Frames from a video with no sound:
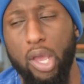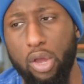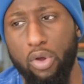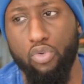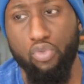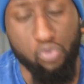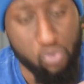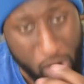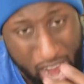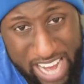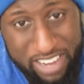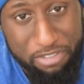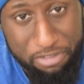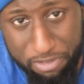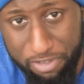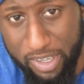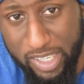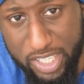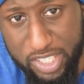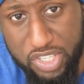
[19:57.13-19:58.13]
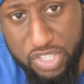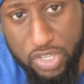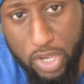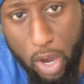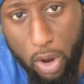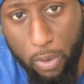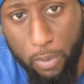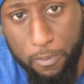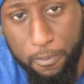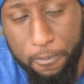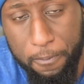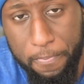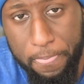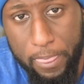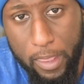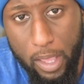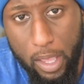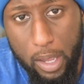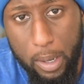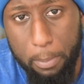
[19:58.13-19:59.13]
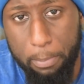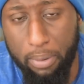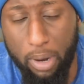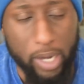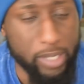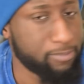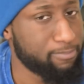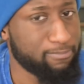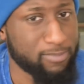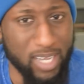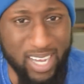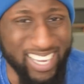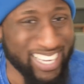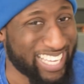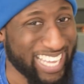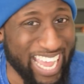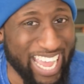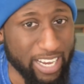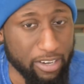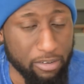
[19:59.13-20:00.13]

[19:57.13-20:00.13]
Rightfully so. But again,